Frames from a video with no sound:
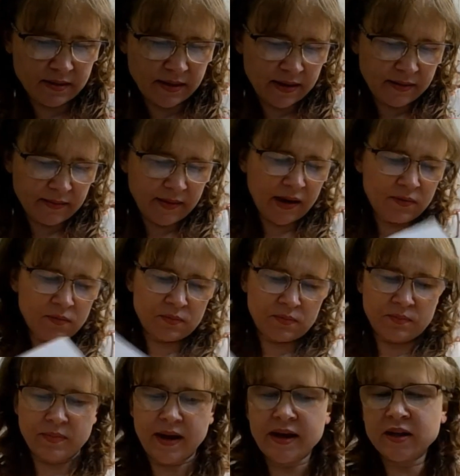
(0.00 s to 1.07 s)

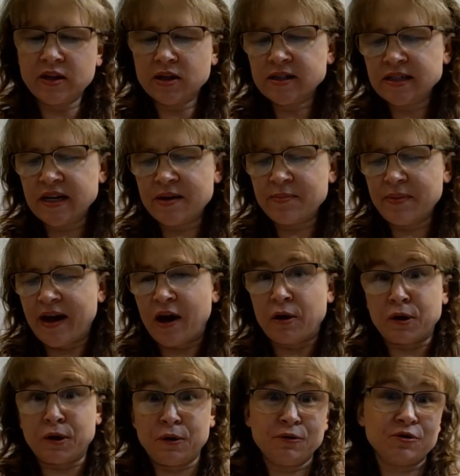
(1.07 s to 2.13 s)
I looked up how do
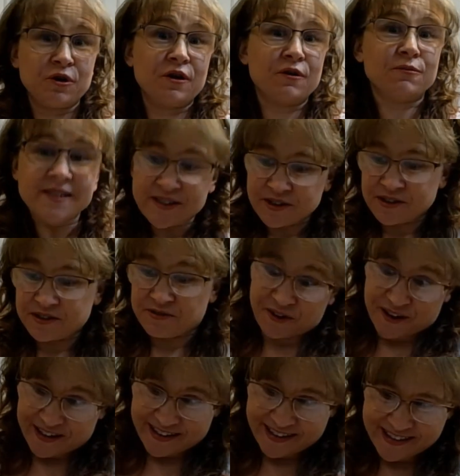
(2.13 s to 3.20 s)
you draw a wizard for
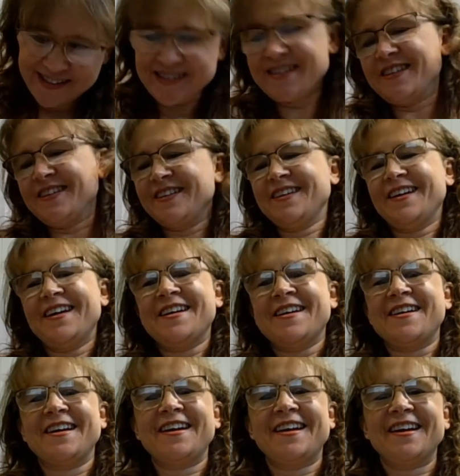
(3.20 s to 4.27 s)
kids,
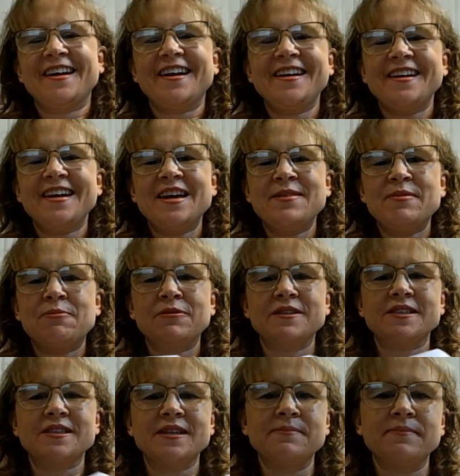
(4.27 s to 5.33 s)
and I kind of came up with
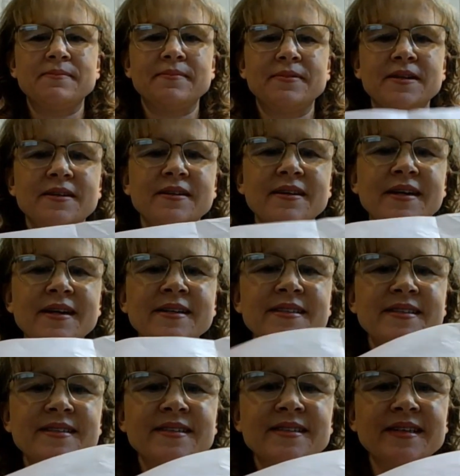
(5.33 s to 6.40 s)
some
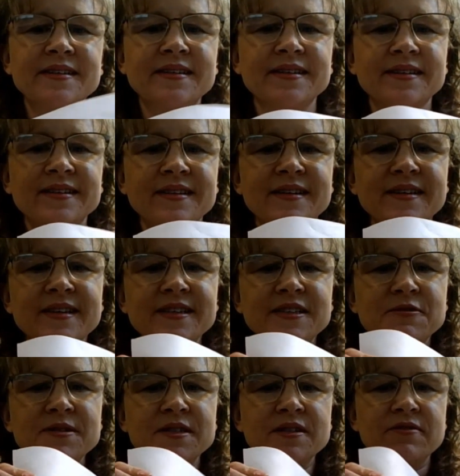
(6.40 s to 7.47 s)
ideas. This
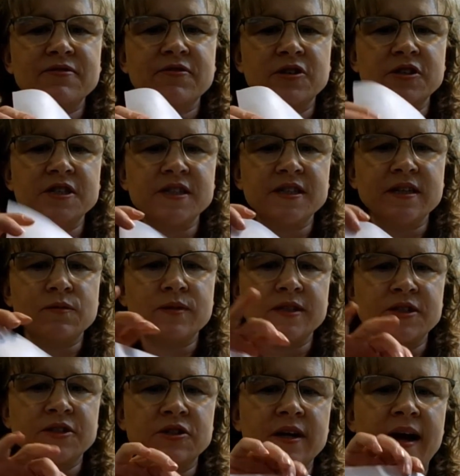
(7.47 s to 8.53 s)
was the first little
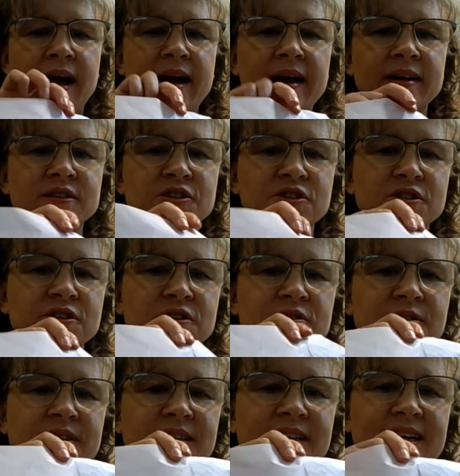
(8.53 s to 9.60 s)
wizard guy I drew,
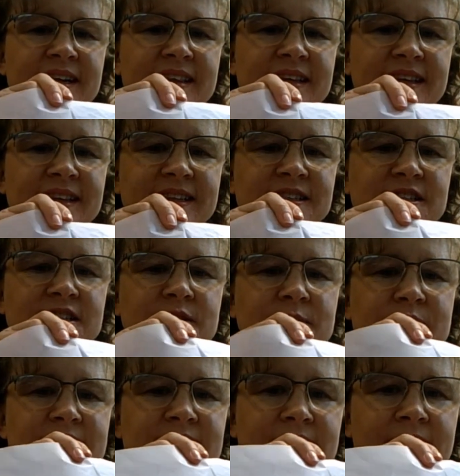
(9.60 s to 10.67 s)
and then I think this was my
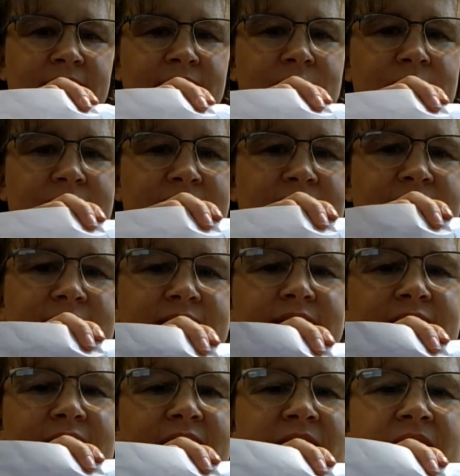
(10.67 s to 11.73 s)
second one,
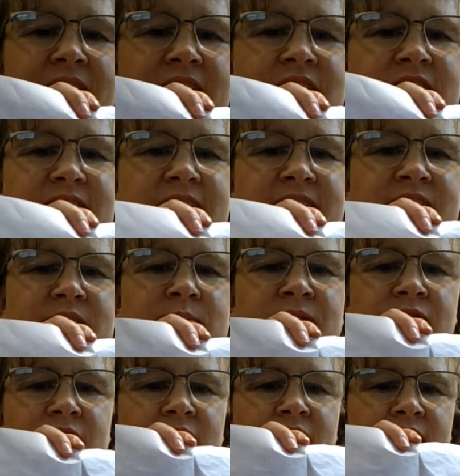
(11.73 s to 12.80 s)
and then I just had some
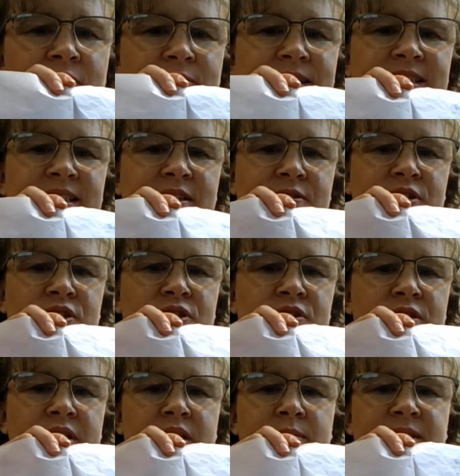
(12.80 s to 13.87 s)
different kind of ways I was doing him.